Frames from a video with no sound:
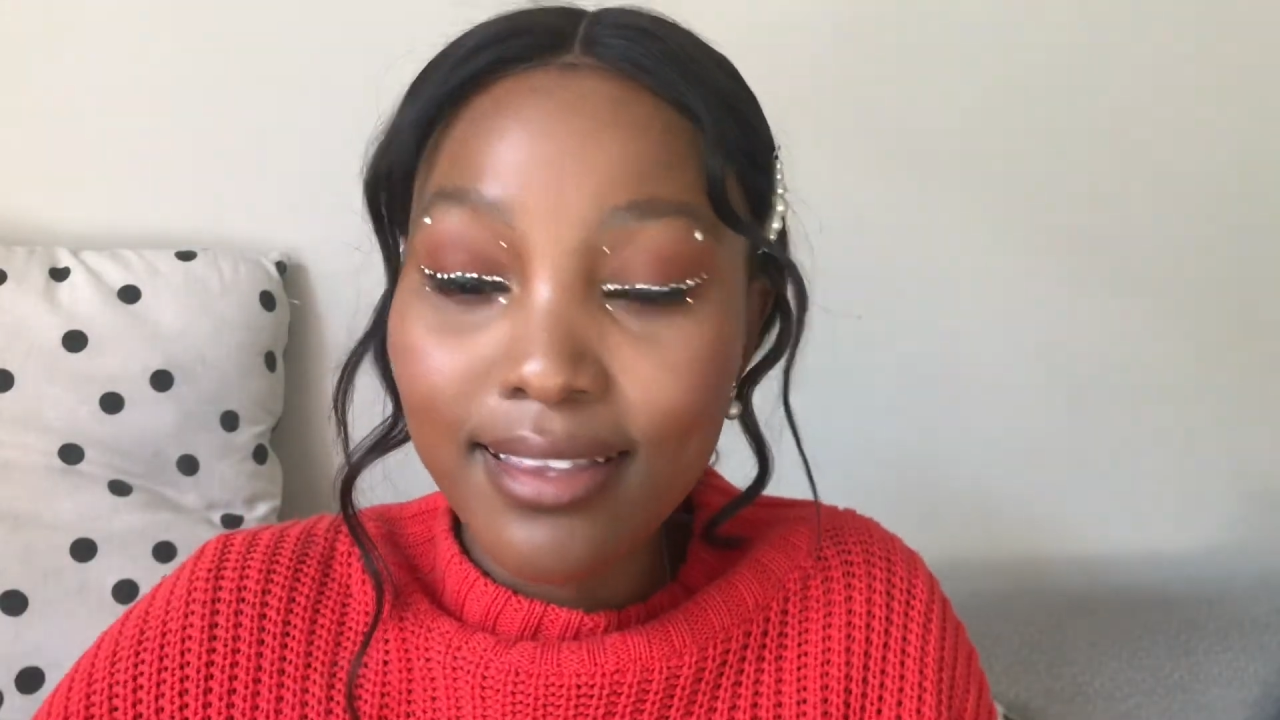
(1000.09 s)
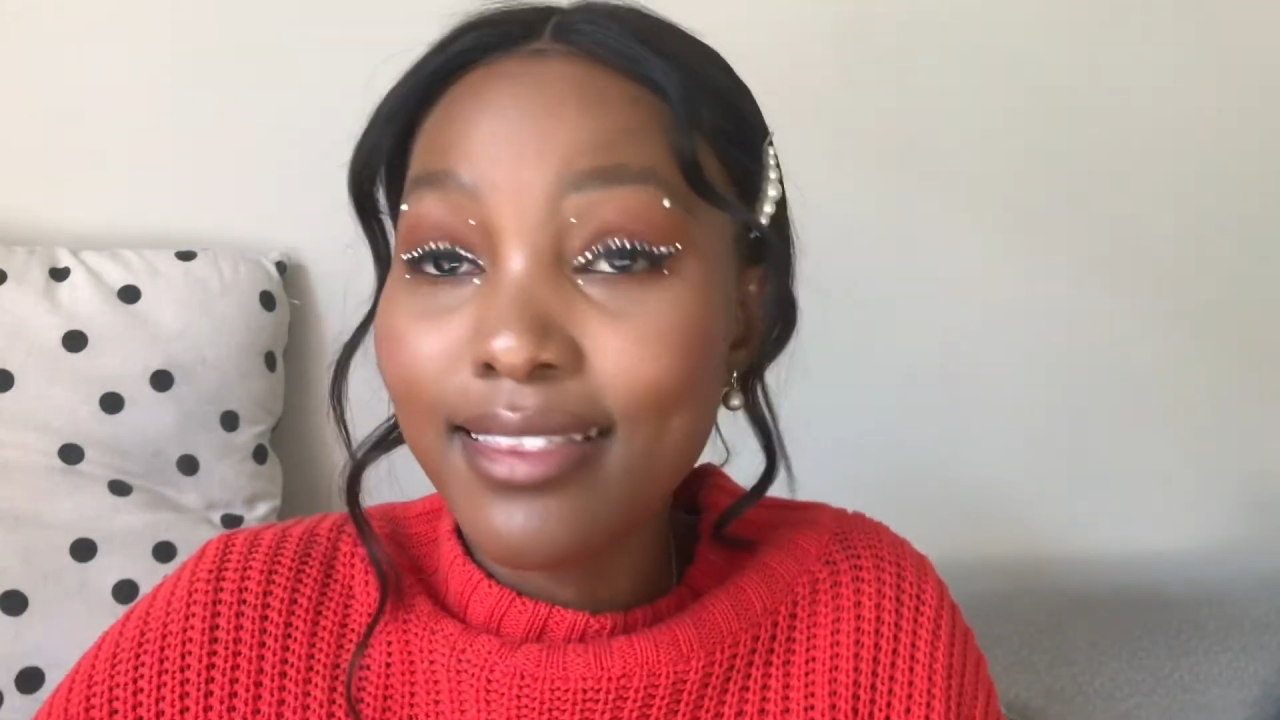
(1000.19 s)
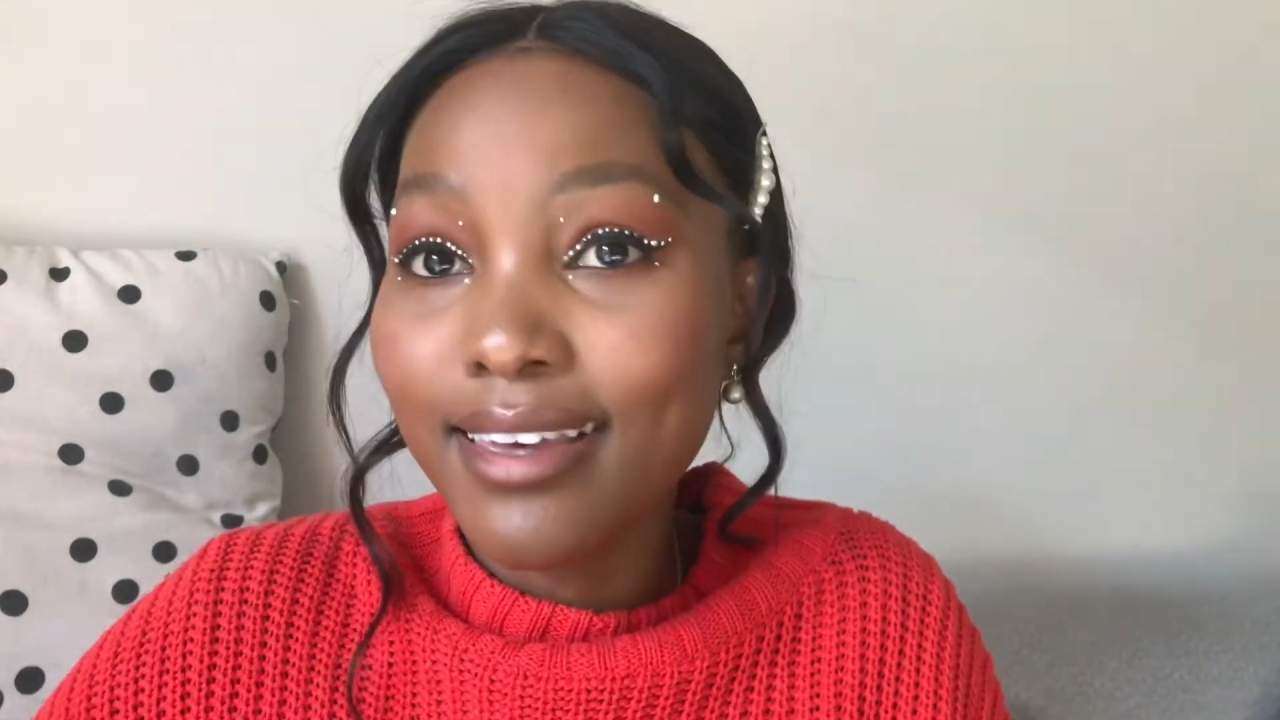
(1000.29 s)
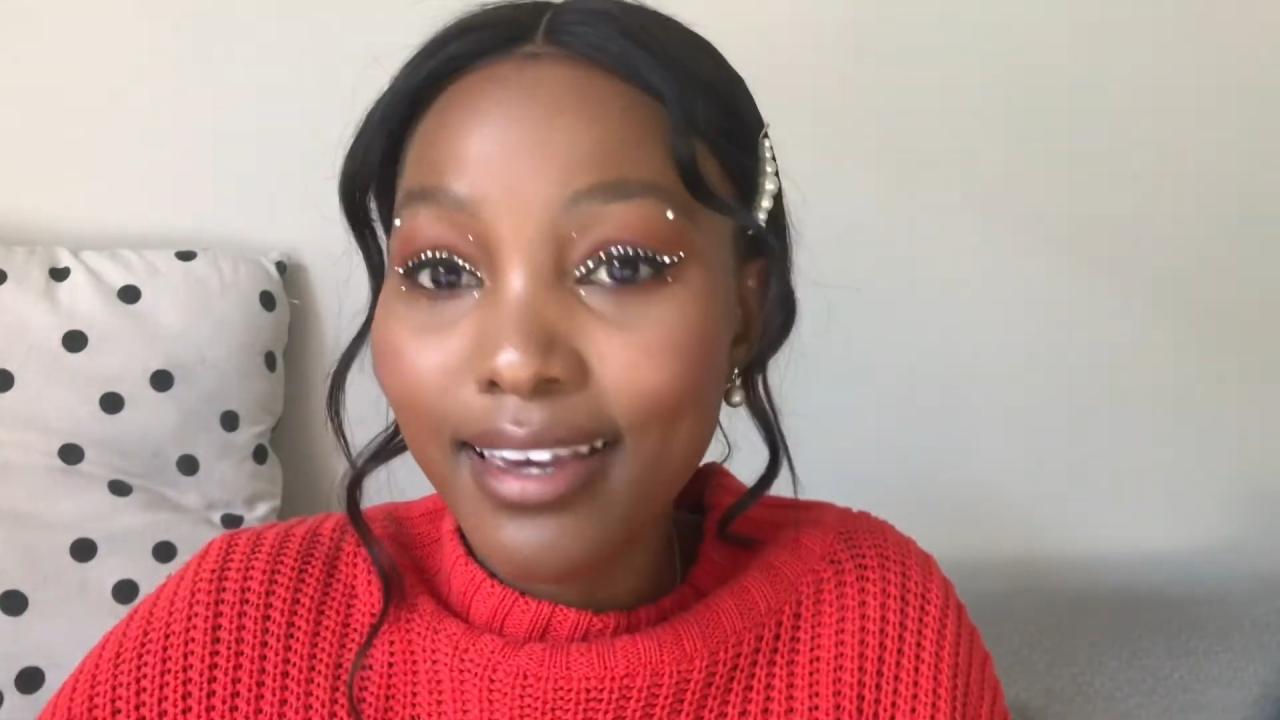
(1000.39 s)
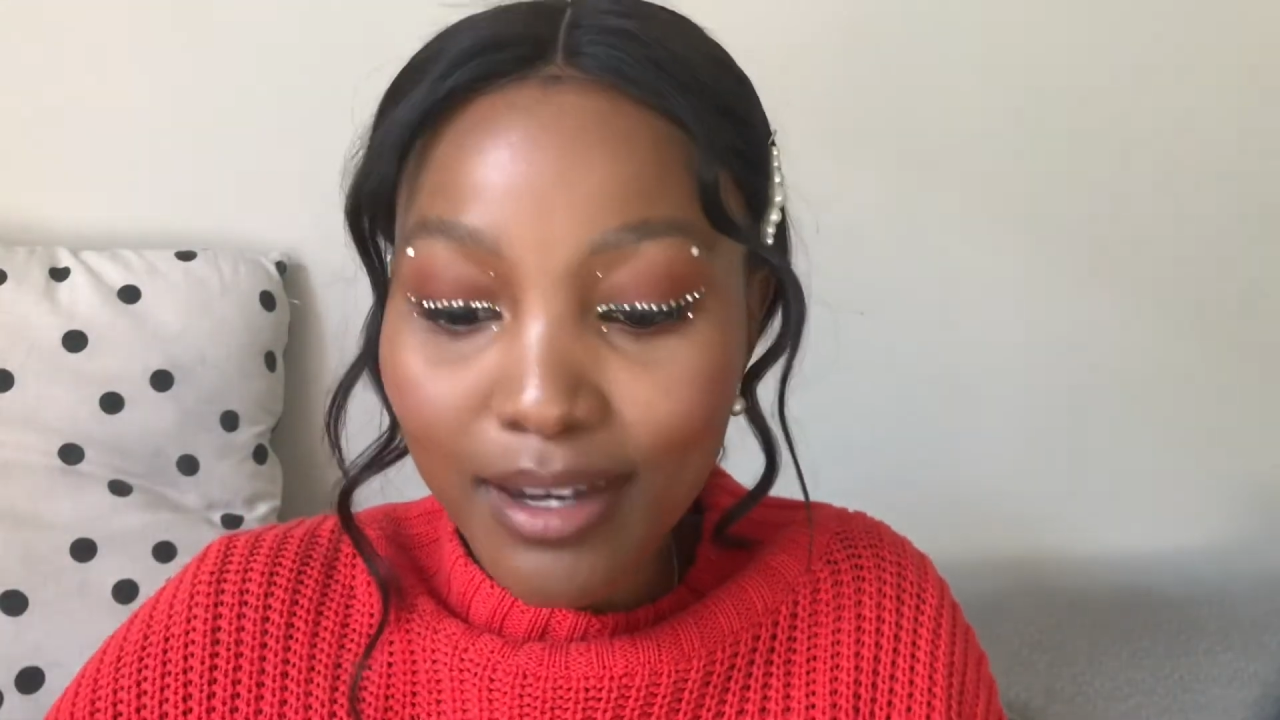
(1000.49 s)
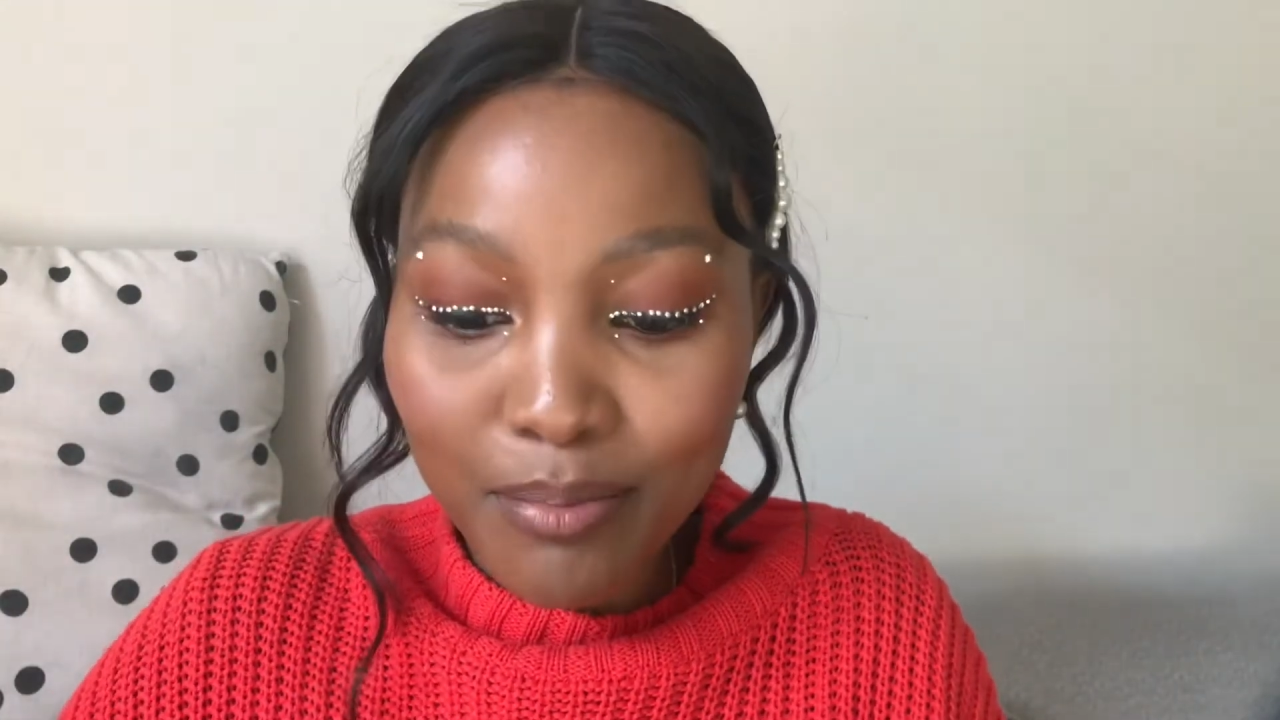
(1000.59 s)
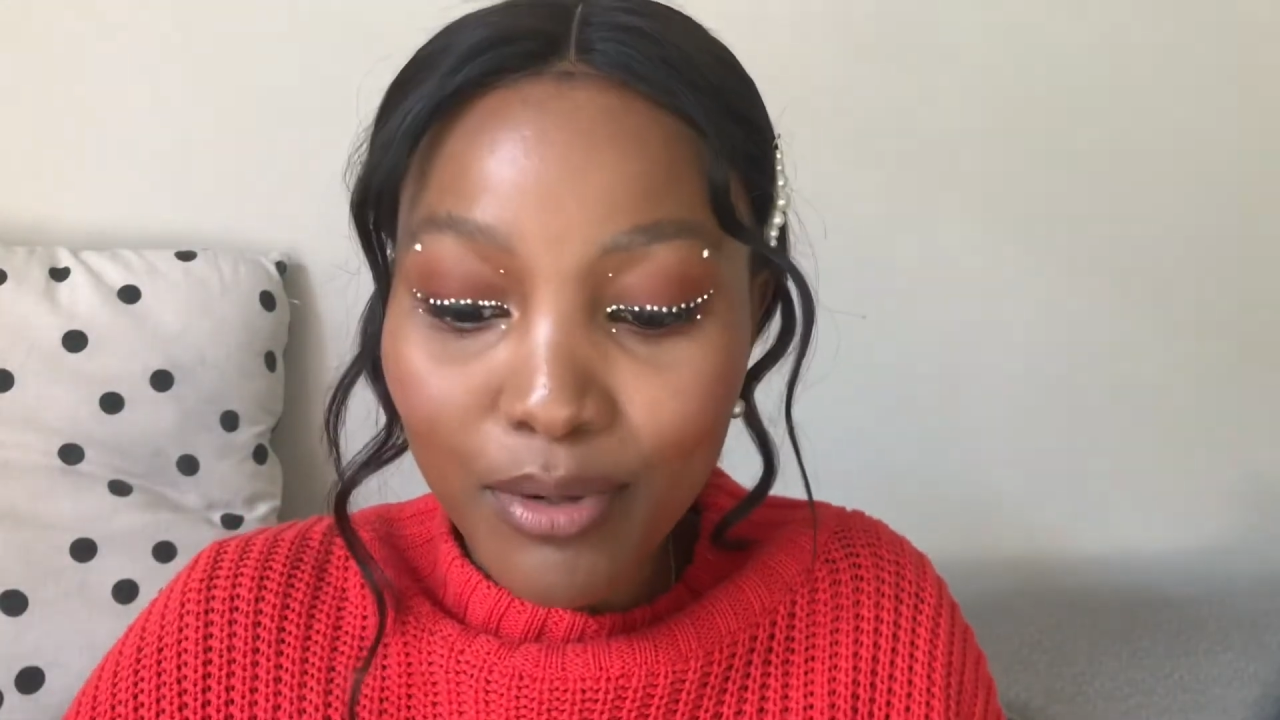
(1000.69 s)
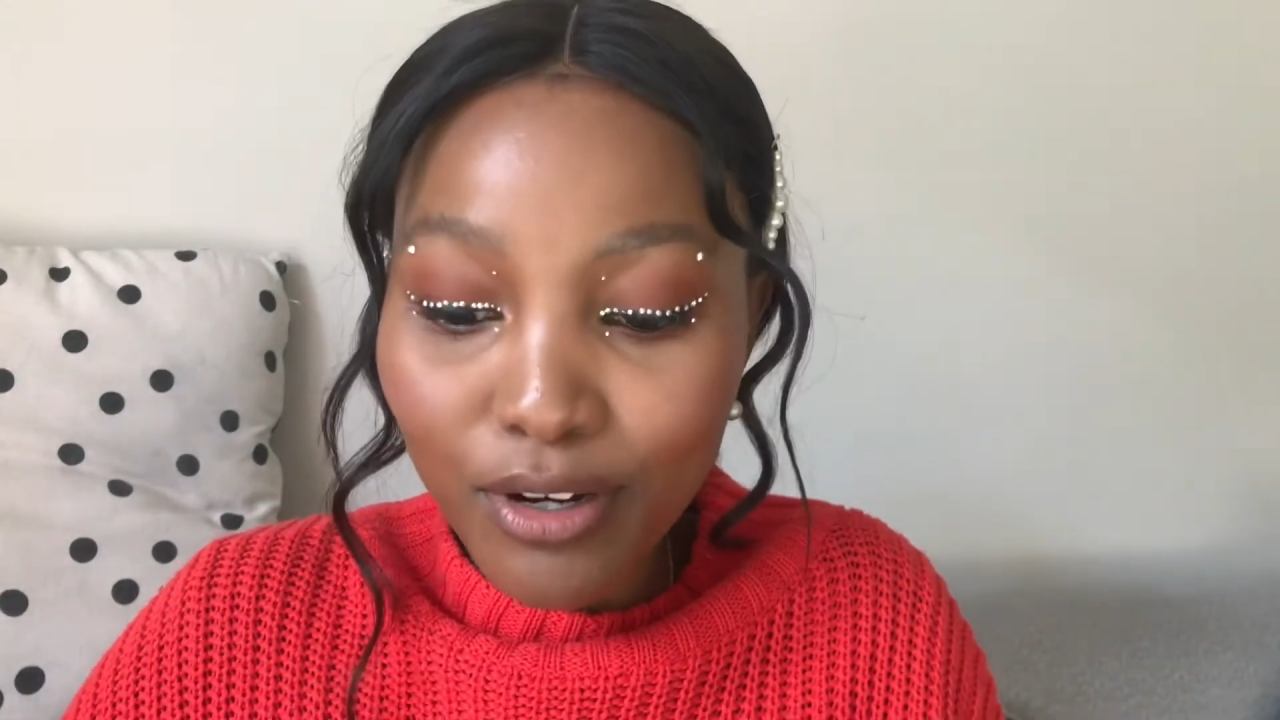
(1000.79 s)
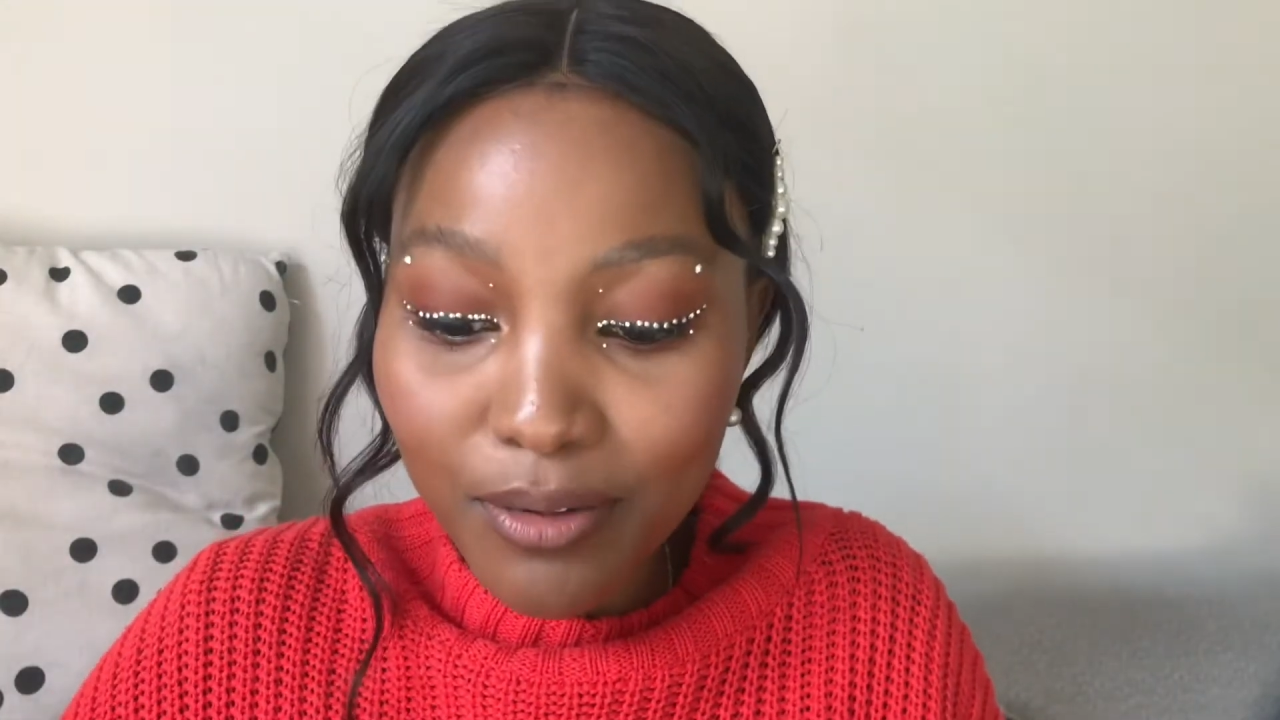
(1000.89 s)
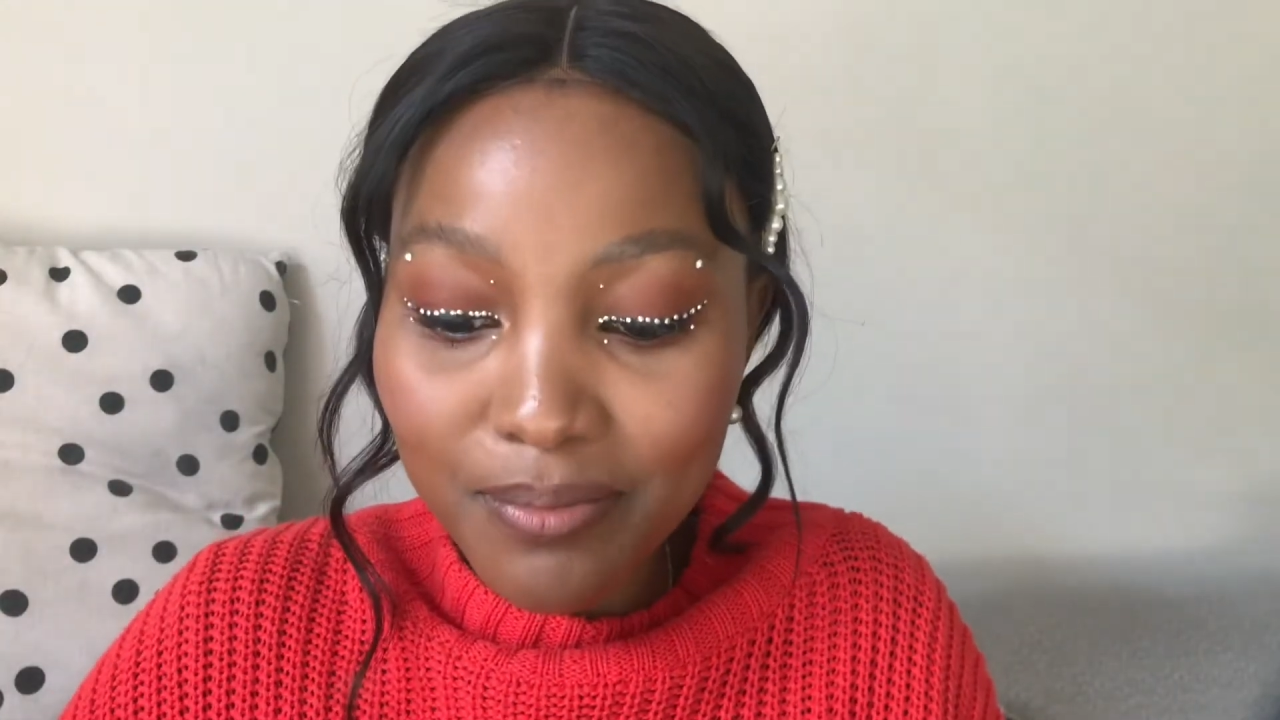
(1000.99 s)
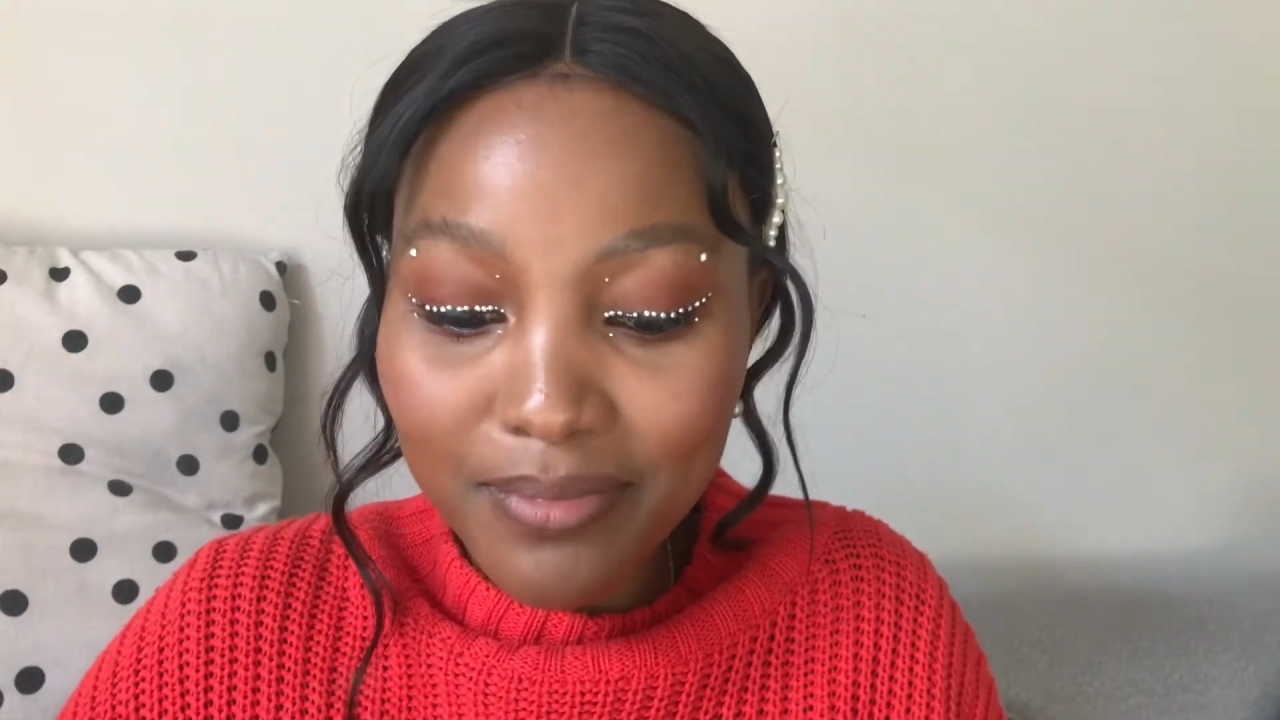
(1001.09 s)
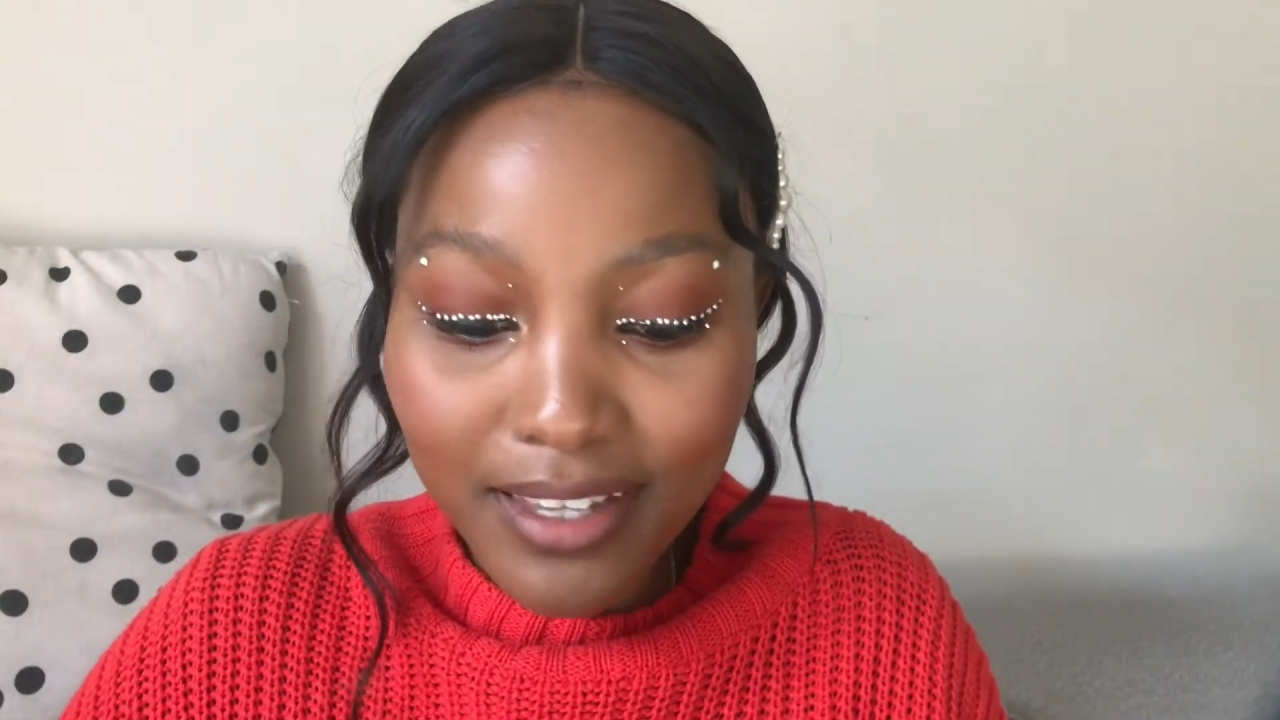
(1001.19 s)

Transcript: they are bomb.